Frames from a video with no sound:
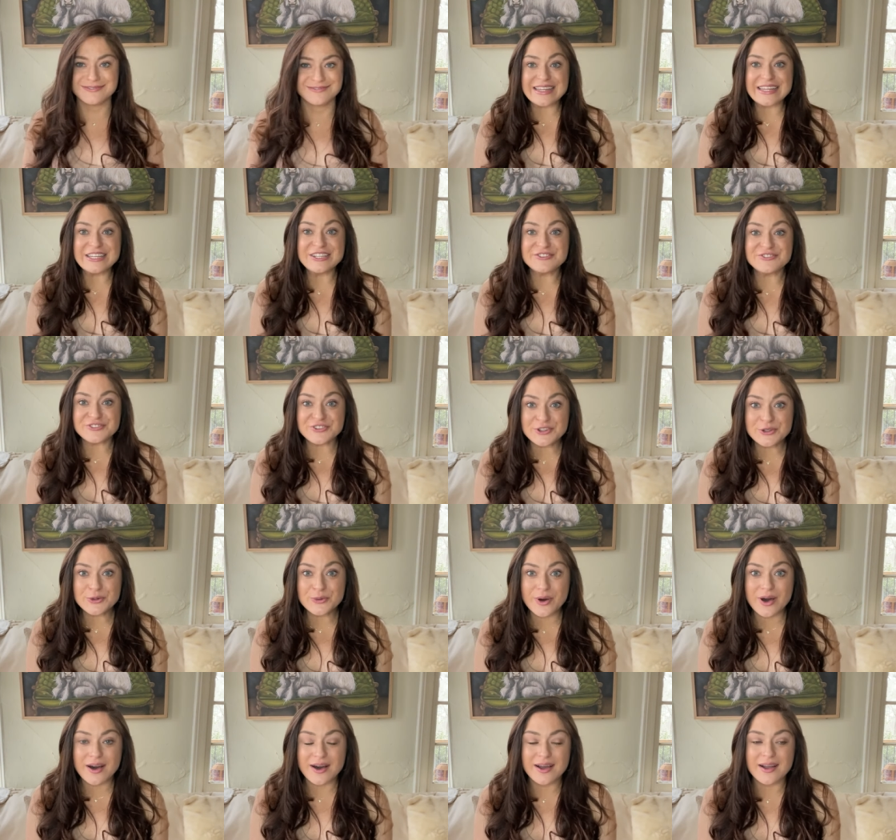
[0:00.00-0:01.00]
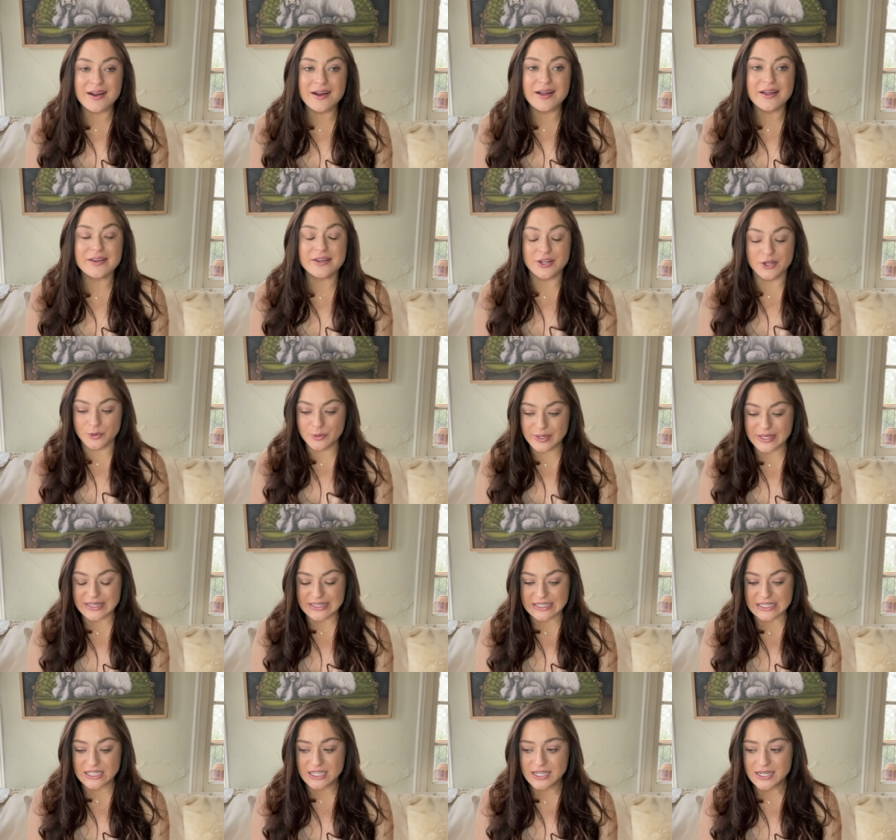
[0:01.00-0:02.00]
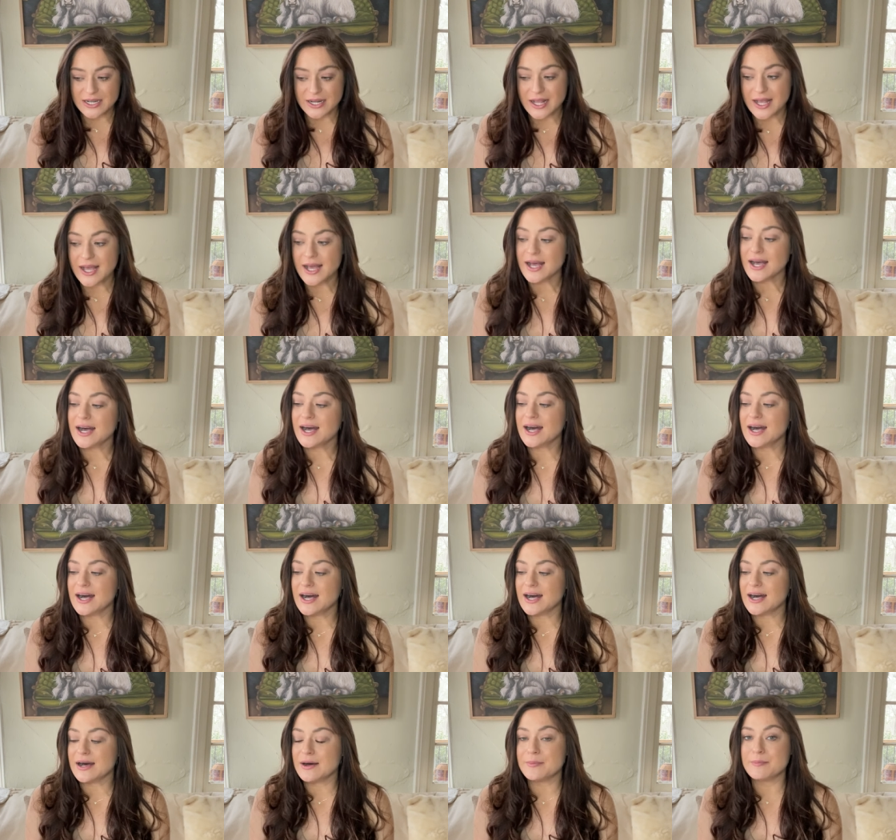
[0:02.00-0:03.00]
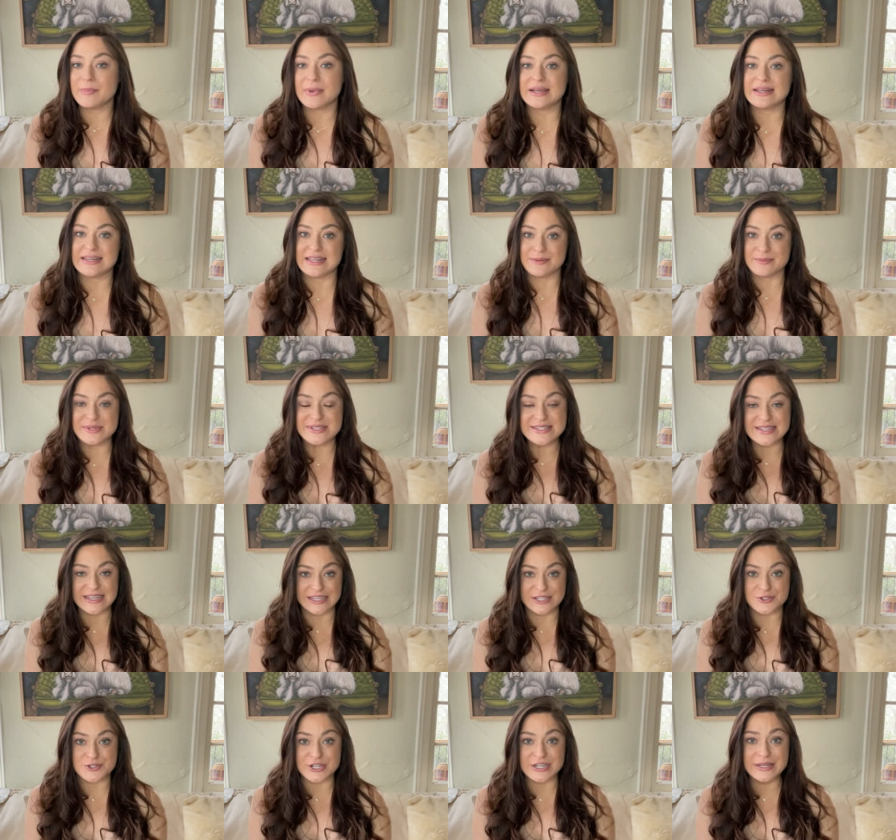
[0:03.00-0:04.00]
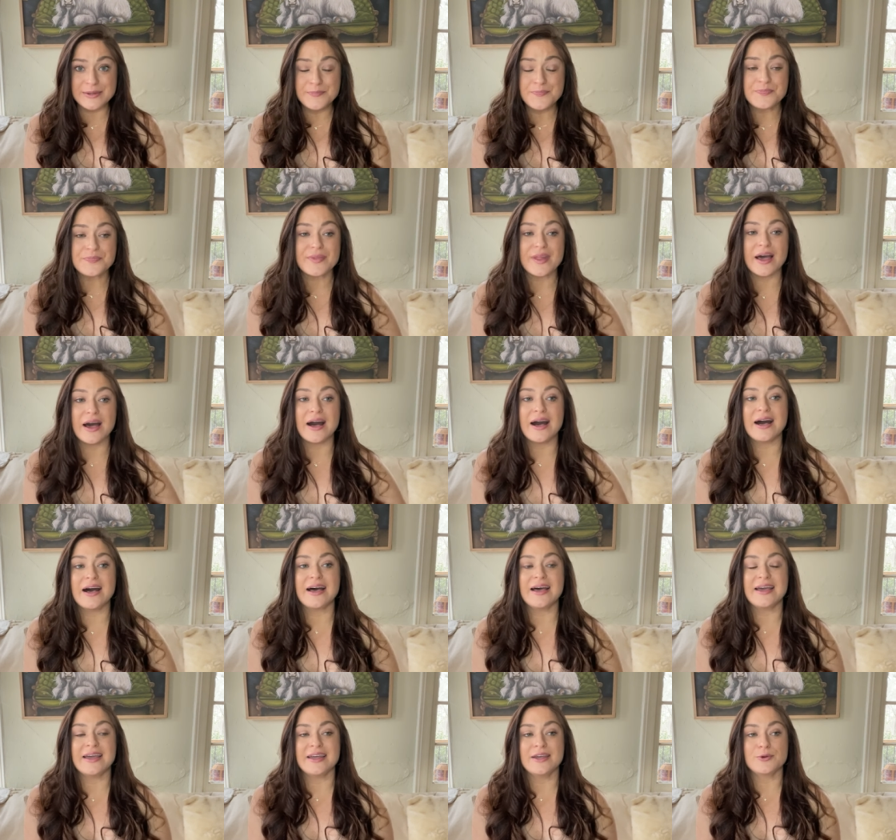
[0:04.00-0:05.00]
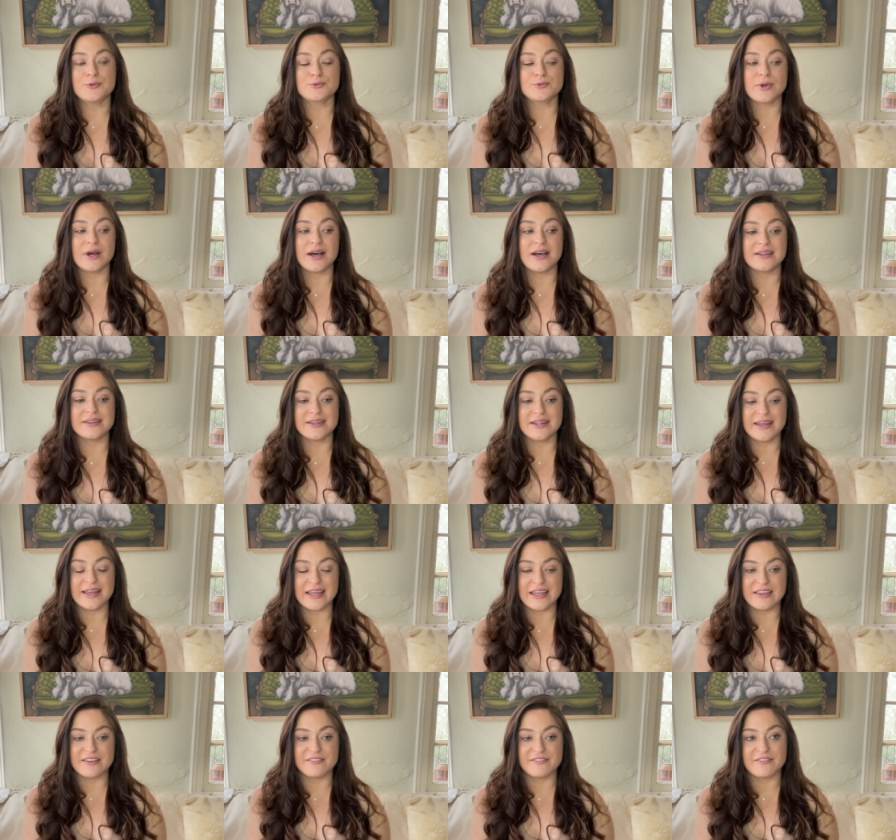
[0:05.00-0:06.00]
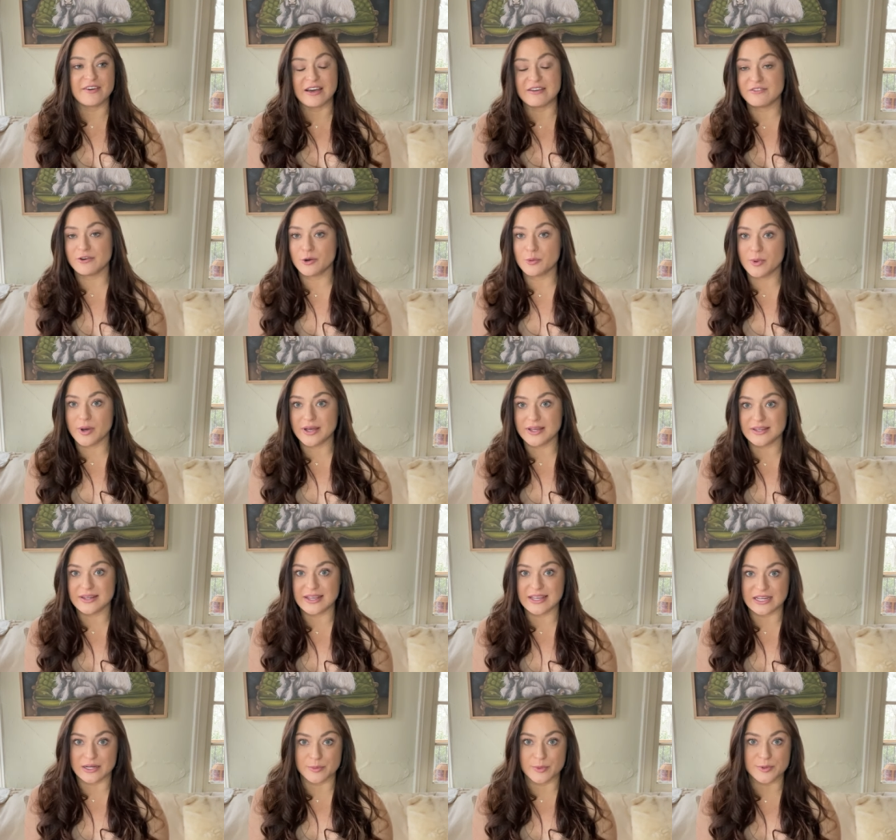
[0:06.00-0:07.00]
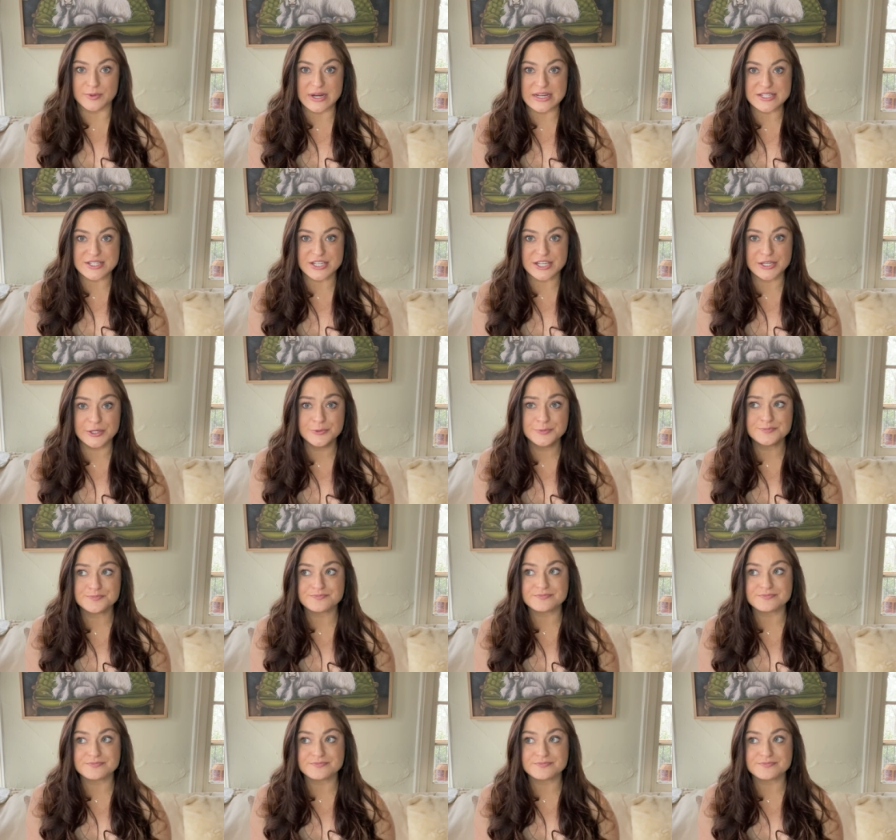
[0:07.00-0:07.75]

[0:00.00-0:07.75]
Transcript: If you are new here, uh, my name is Adri. I run a five oh one animal rescue.